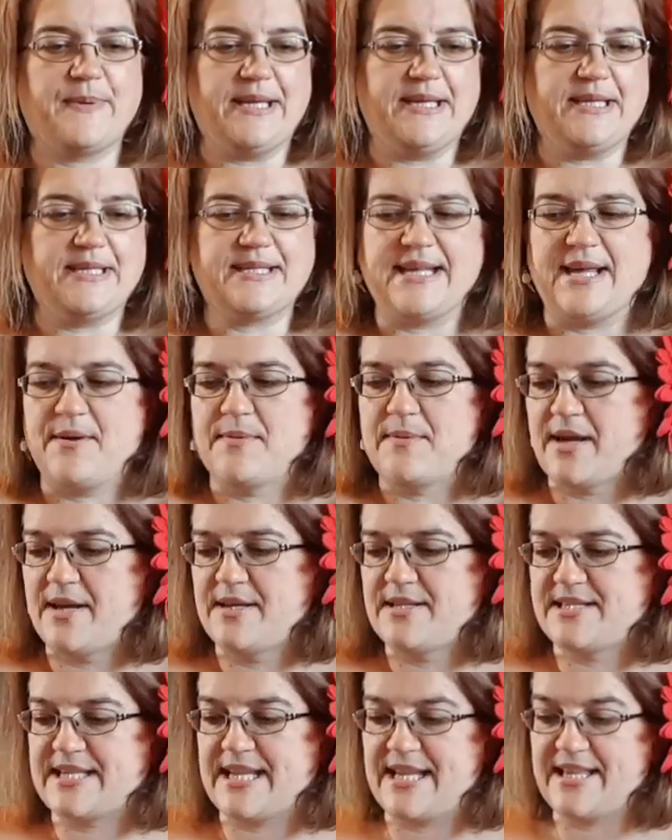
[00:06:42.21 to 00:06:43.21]
piece, now I'm
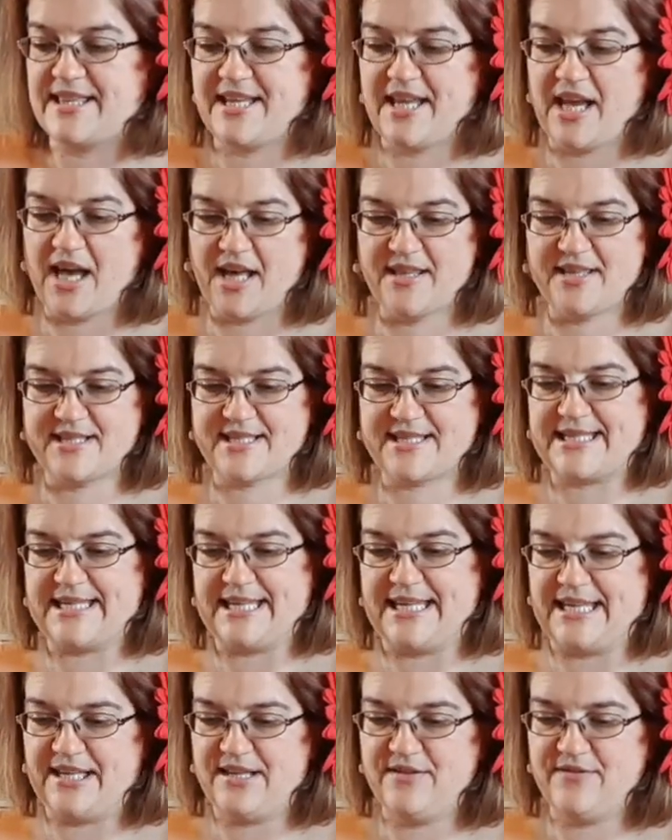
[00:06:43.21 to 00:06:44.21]
going to take the other
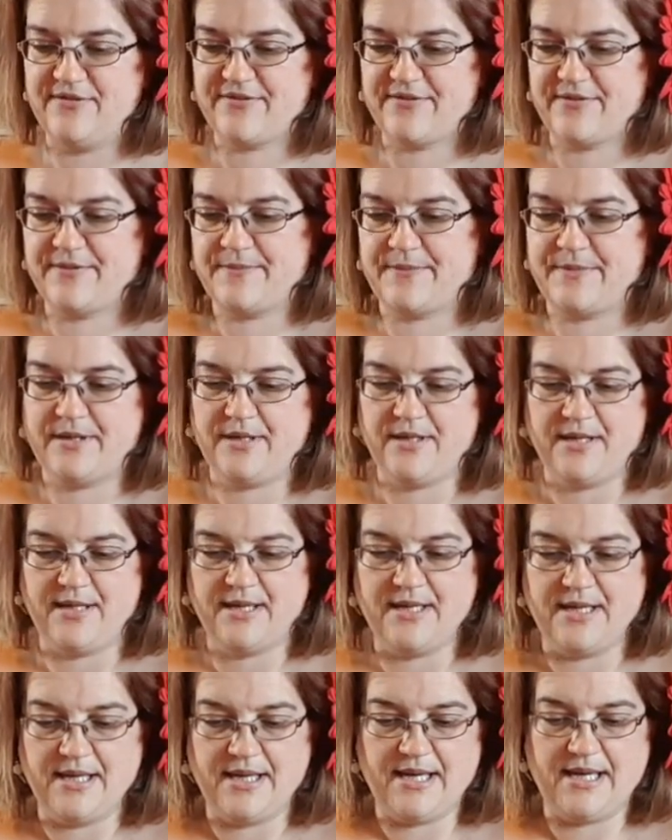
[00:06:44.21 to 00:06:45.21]
sleeve
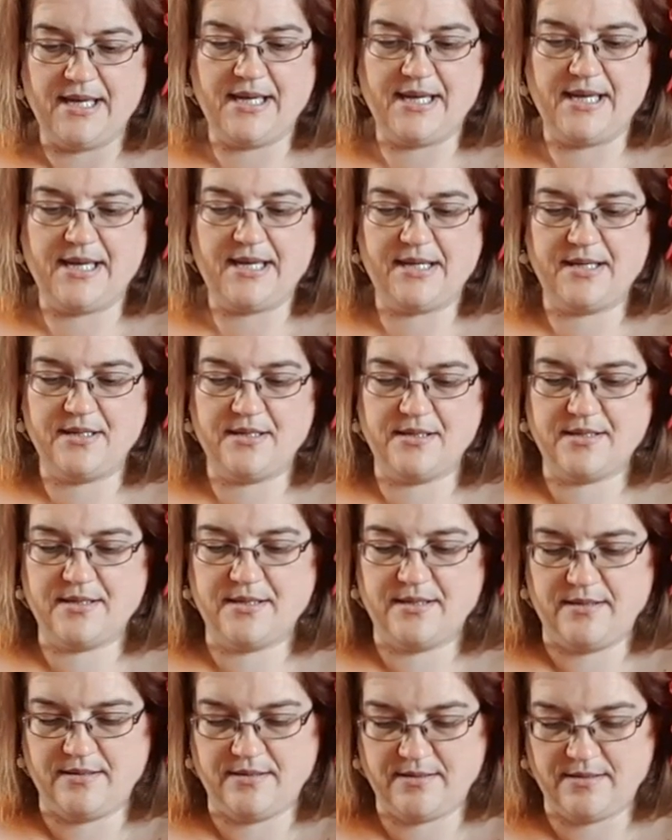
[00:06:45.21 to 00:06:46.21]
and
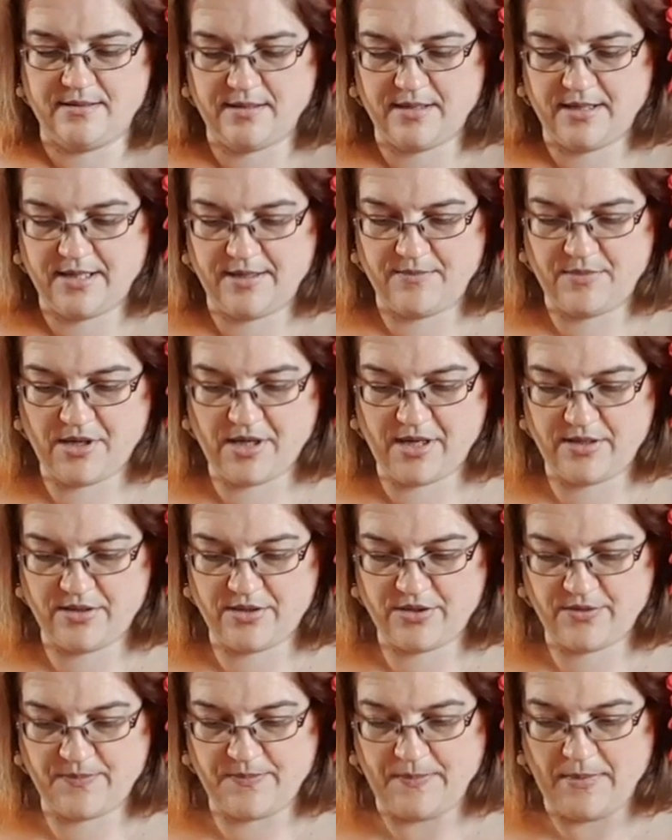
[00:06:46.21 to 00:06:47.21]
I'm going
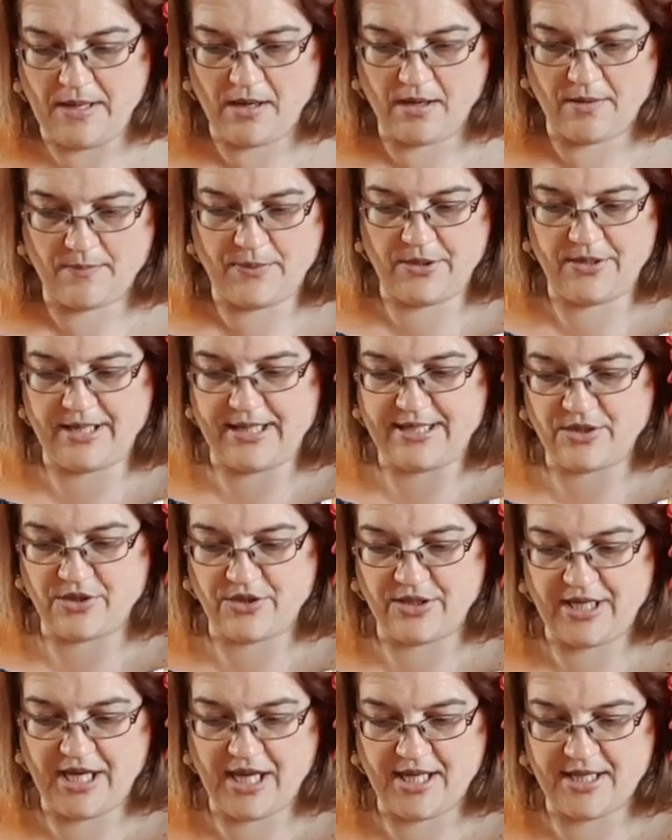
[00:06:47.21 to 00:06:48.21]
to put that on
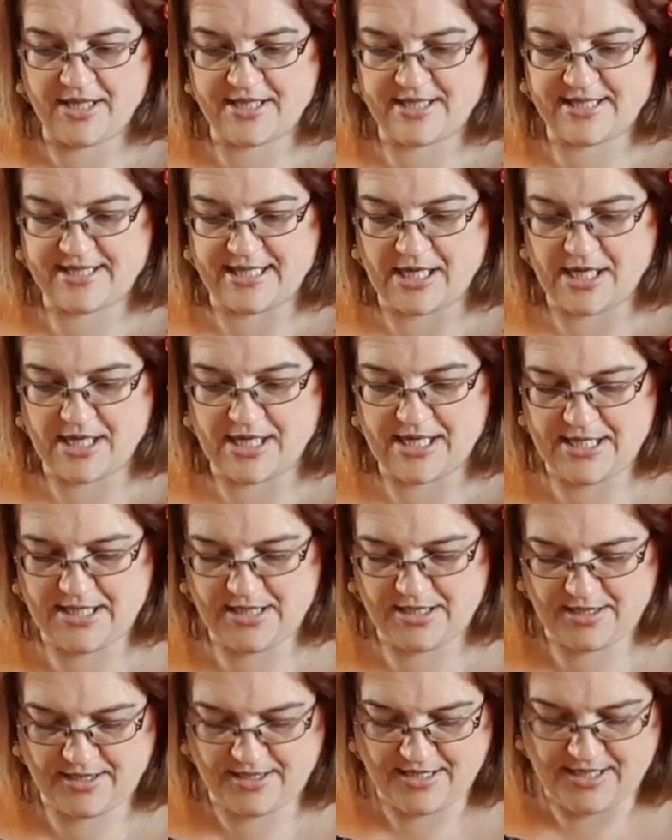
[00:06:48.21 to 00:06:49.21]
the other
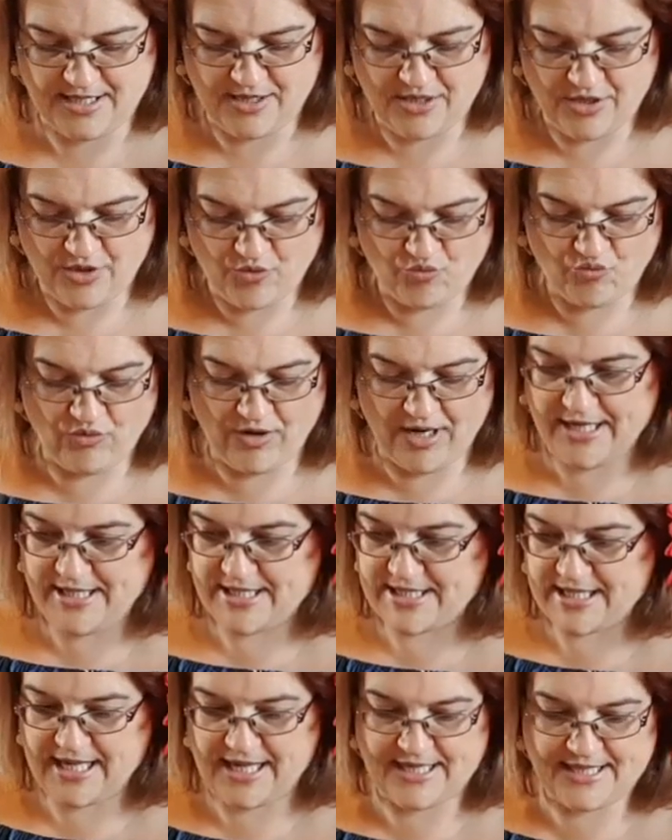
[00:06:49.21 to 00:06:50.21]
side, right
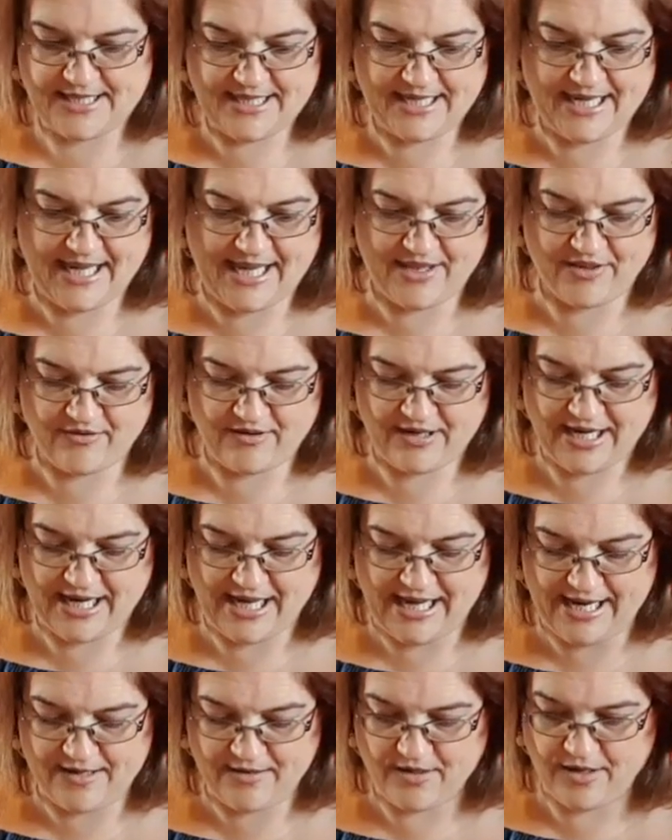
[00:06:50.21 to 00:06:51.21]
sides together
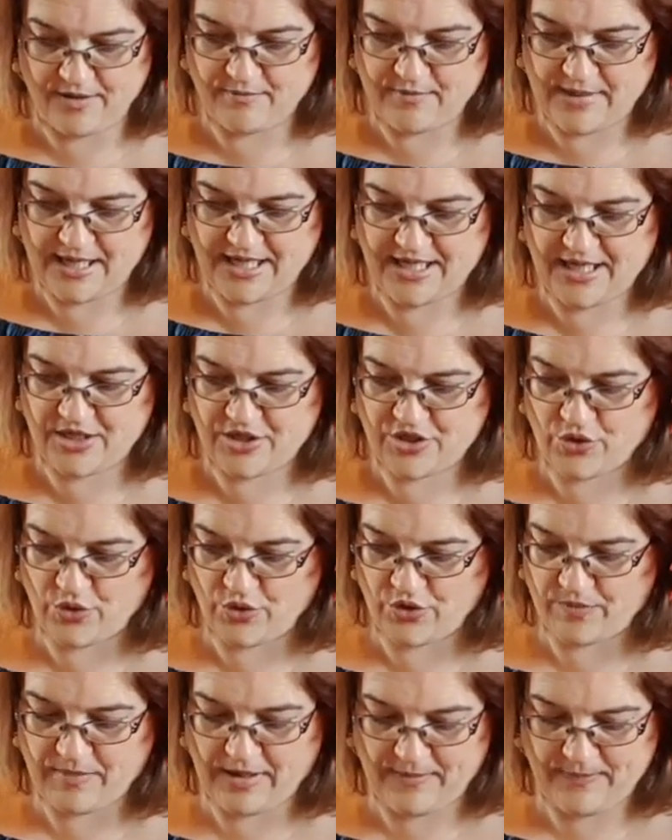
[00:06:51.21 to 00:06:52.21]
again, and making sure
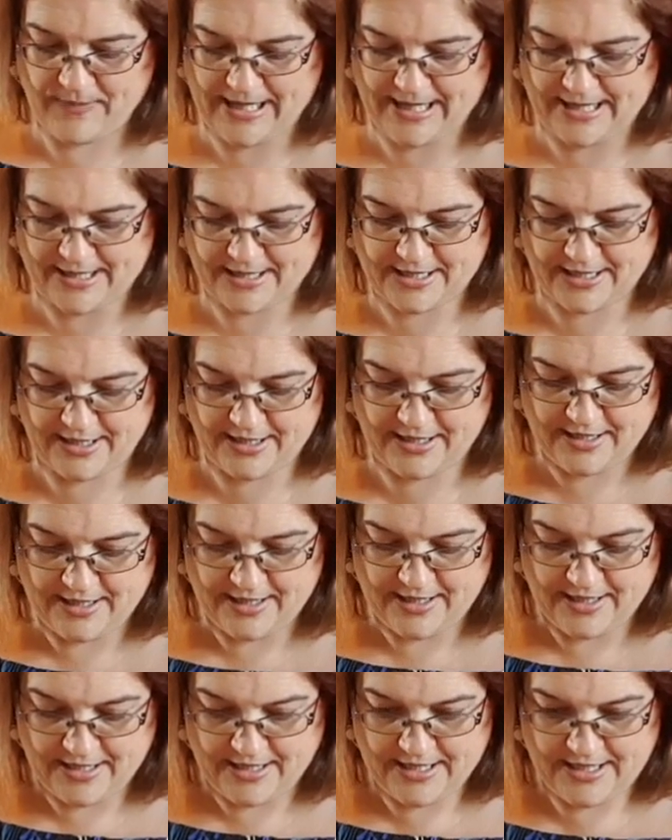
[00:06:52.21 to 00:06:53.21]
that my pattern
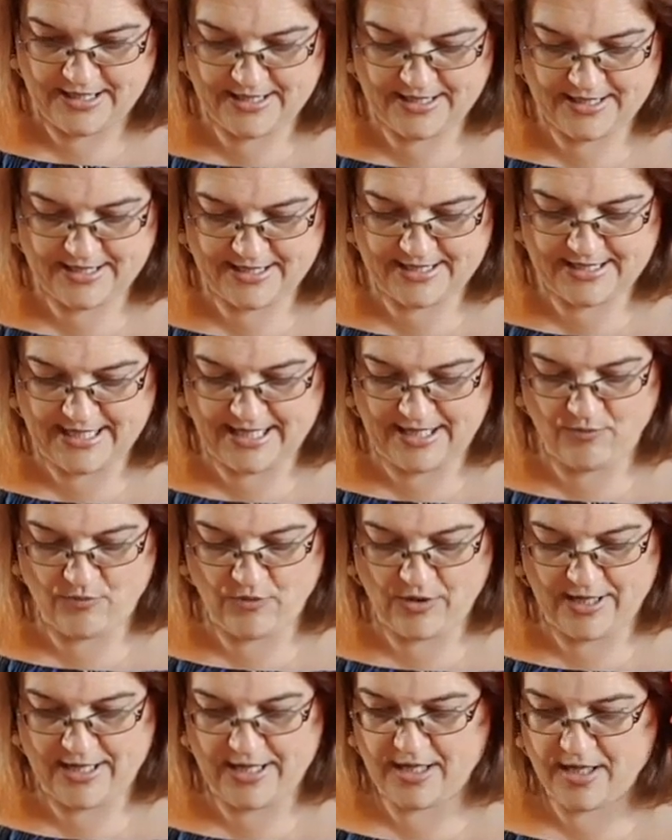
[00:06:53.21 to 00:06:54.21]
is the same
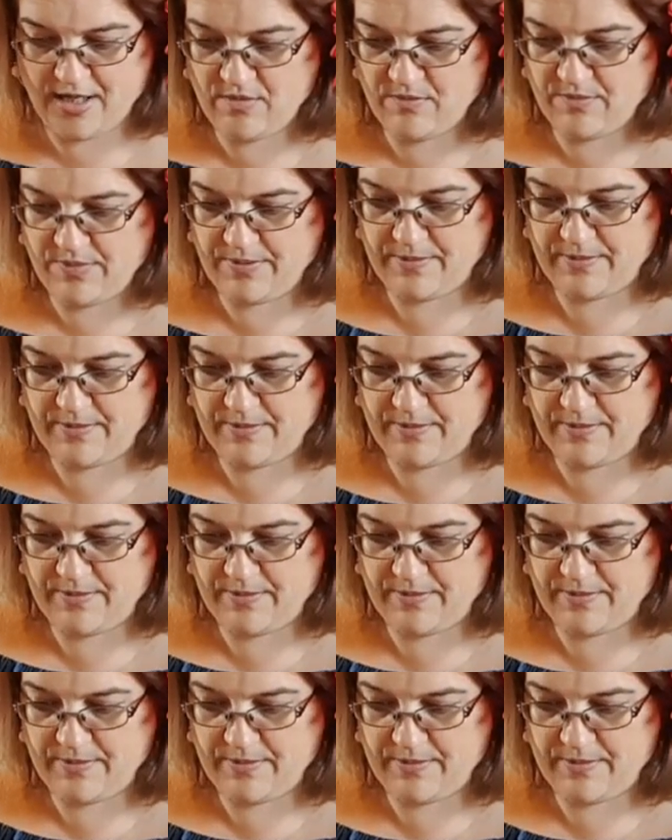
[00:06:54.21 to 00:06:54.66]
way up.